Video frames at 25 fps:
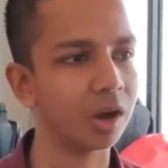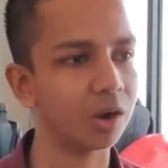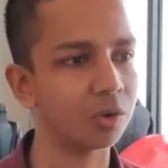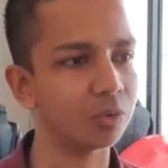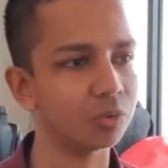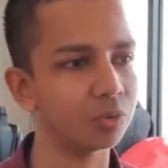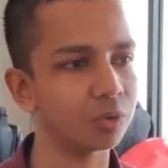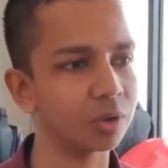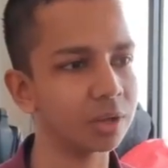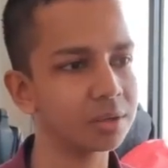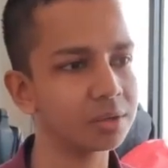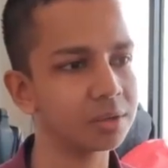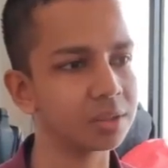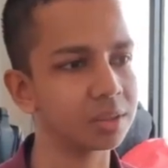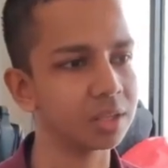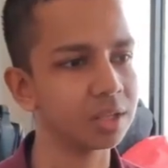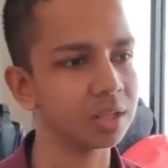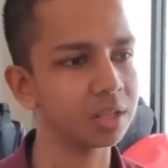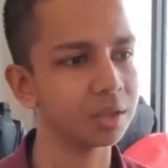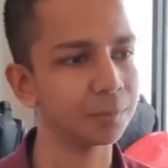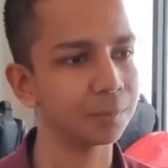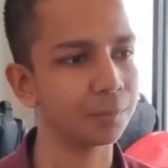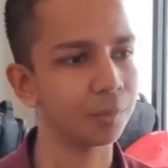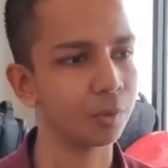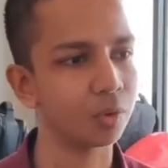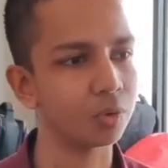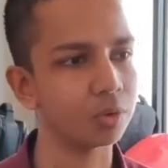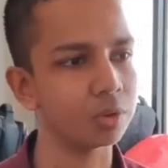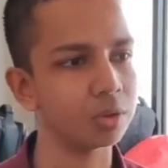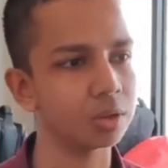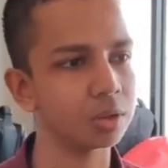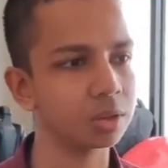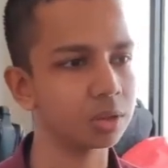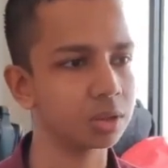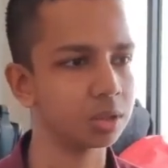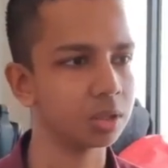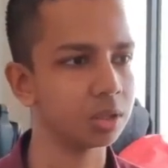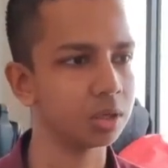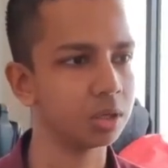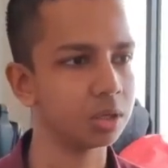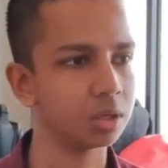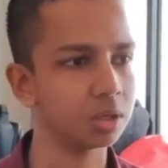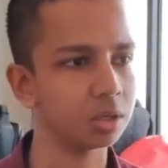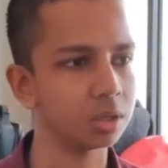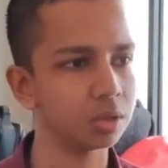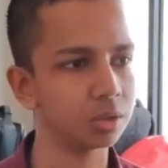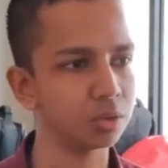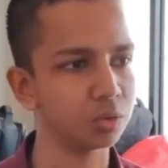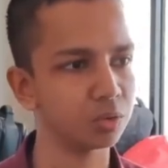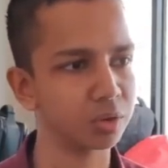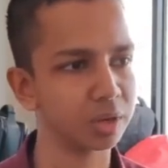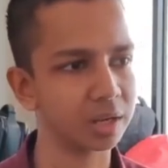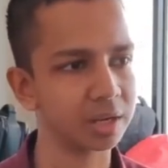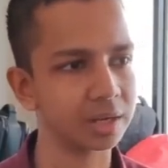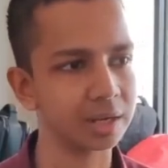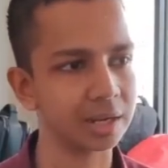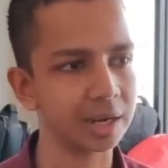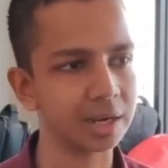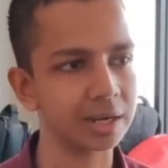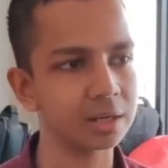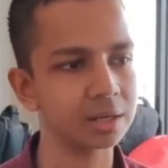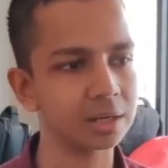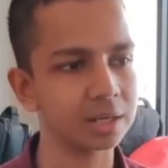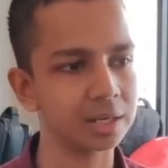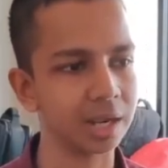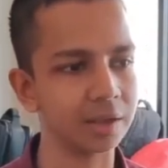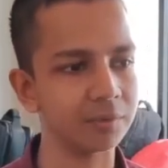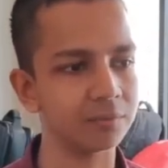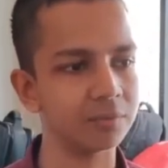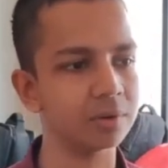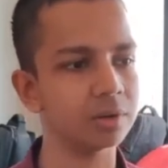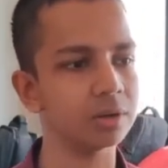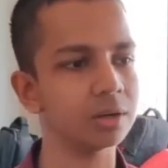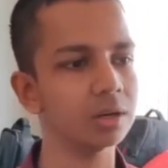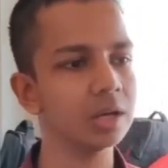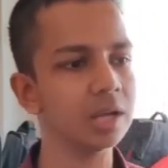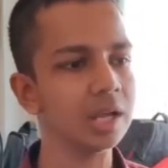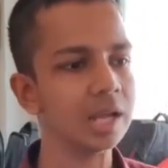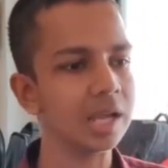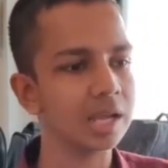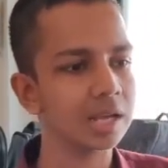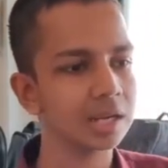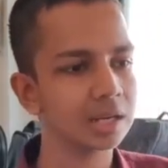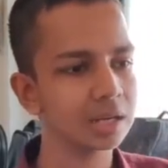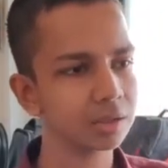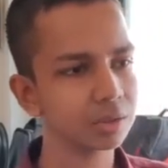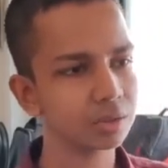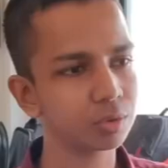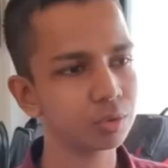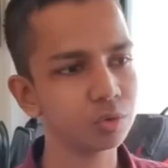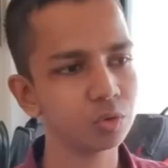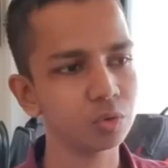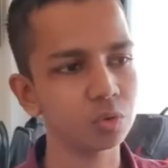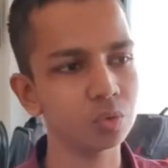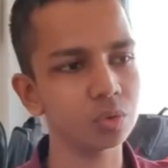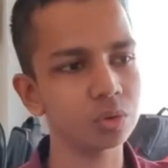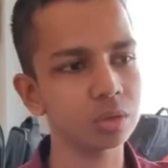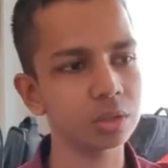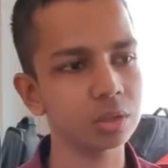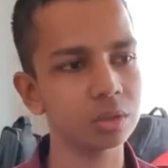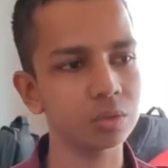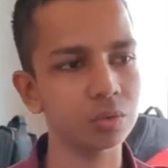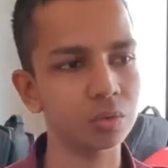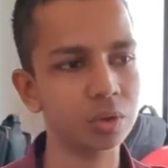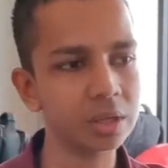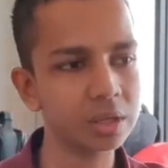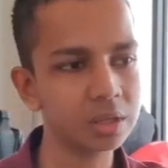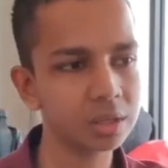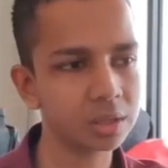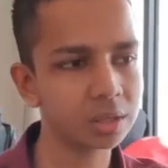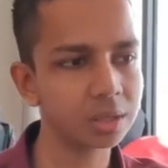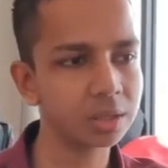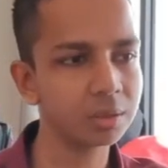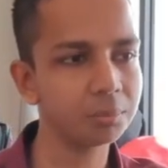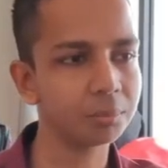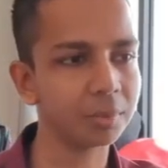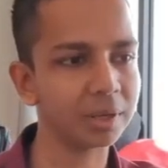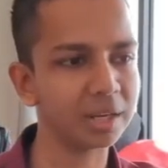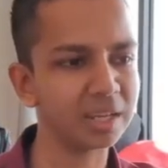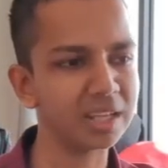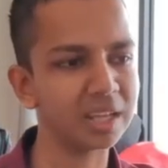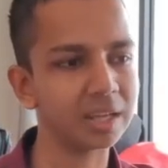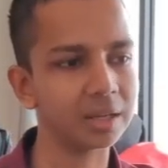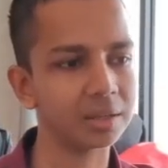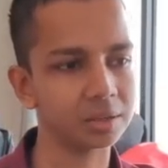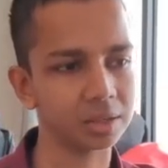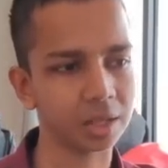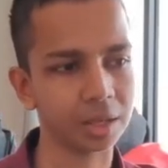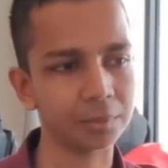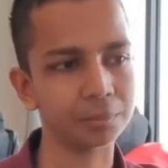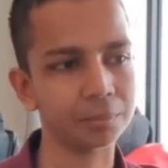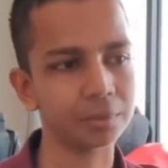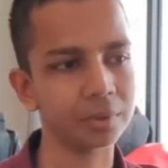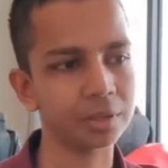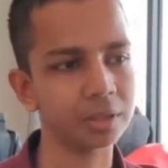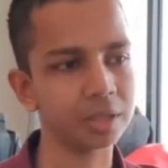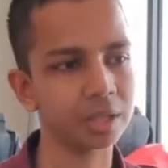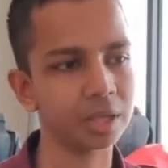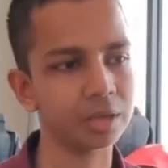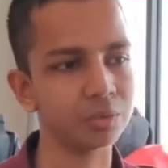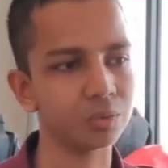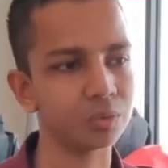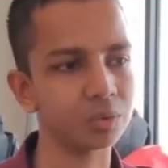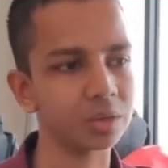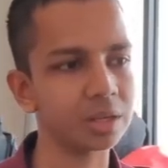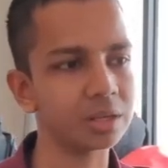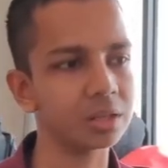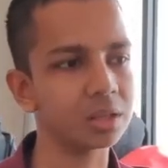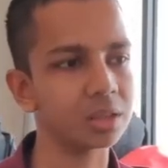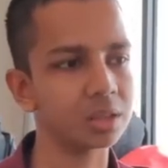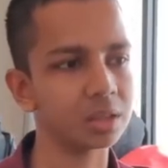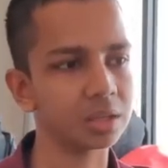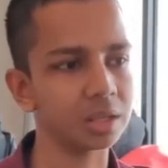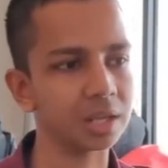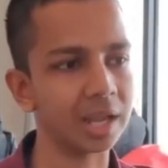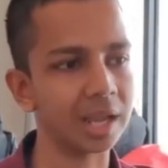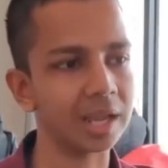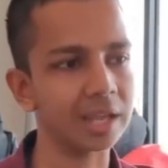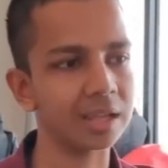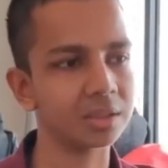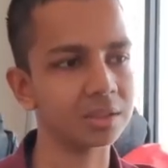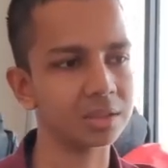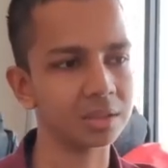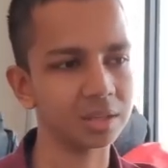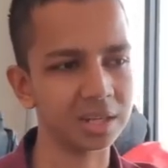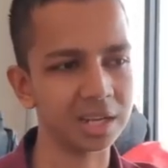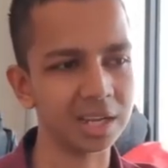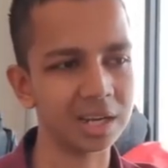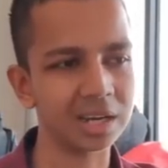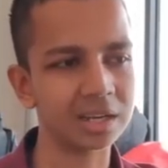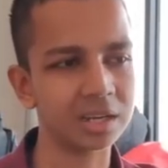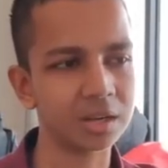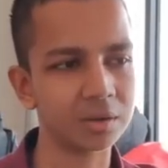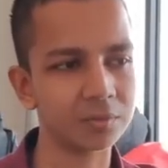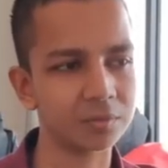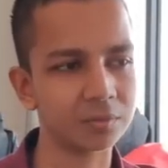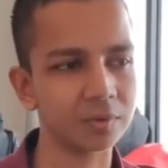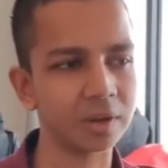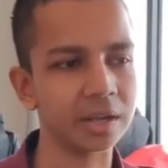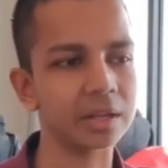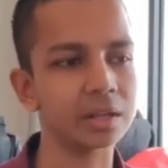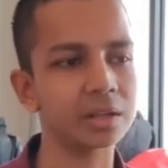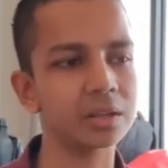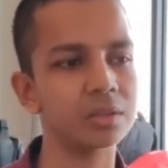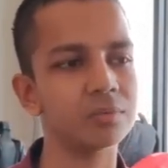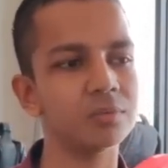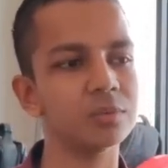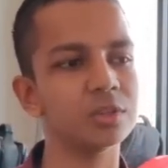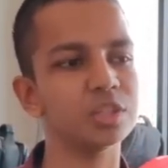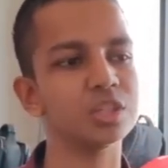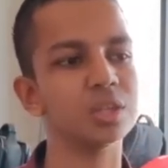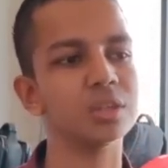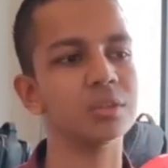Wow, you can see the boss seller, you can get clever So you can see many examples and you can select ones